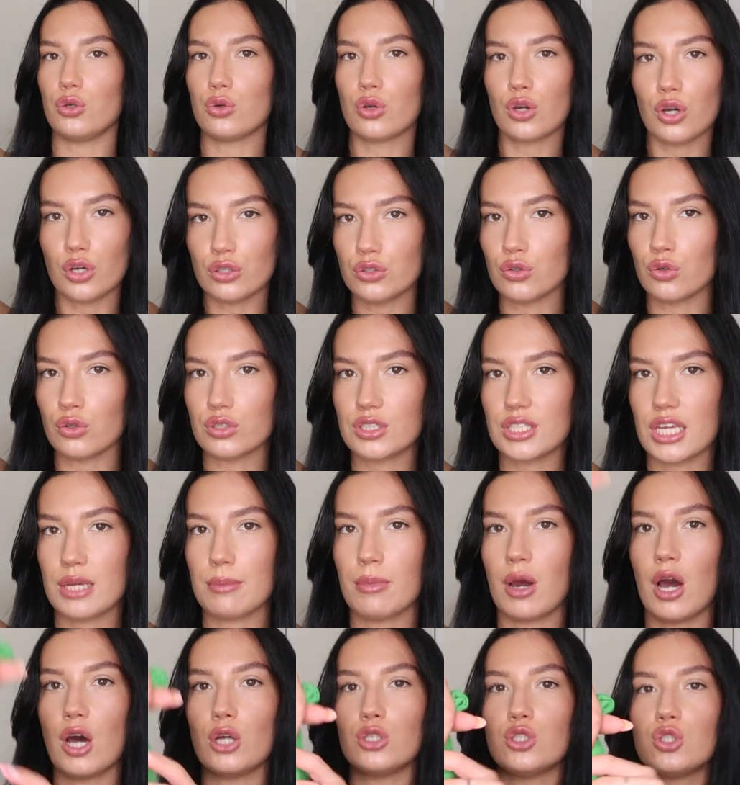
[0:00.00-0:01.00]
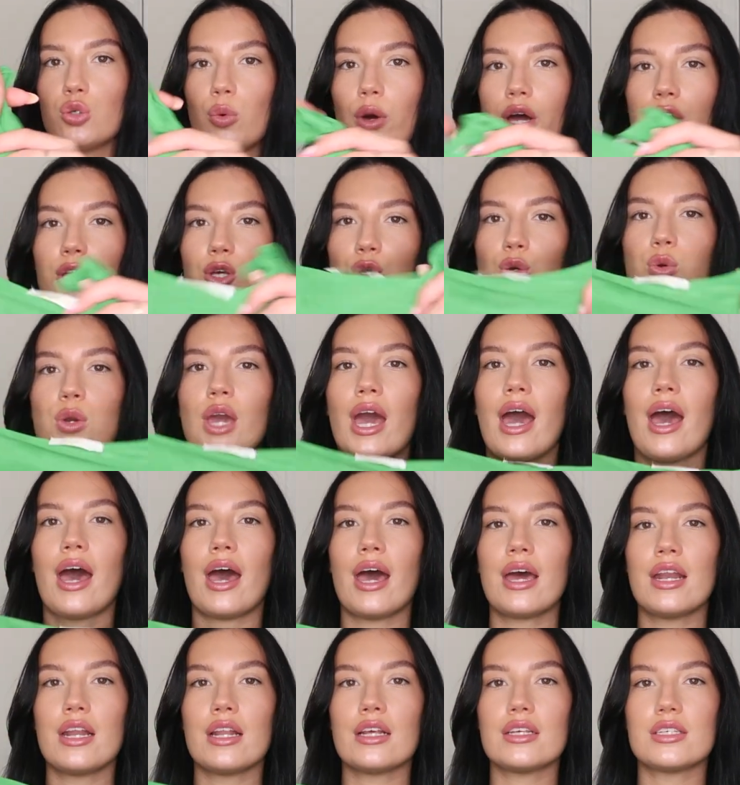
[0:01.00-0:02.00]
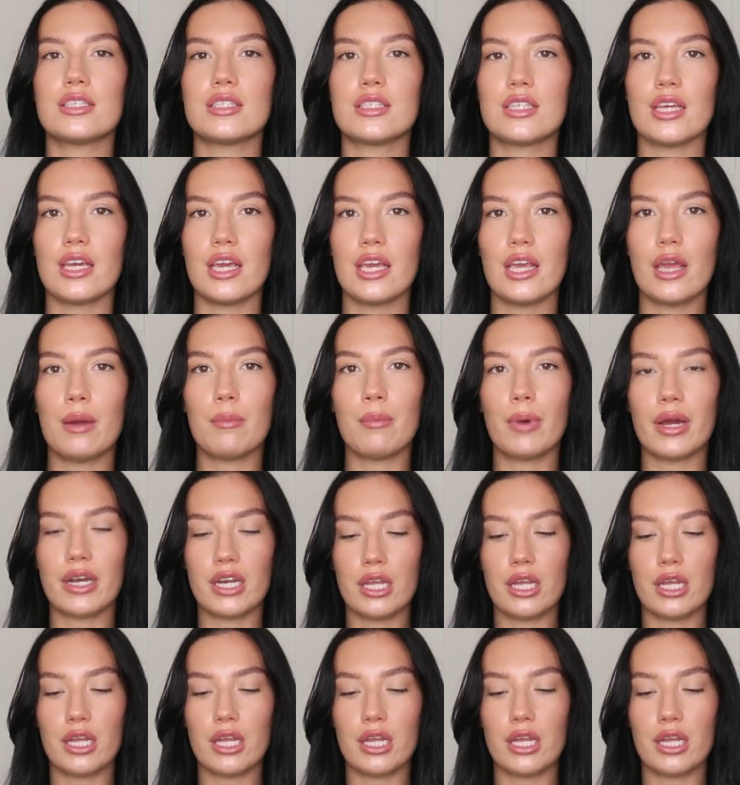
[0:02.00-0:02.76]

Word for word: you could not see my underwear. You can see my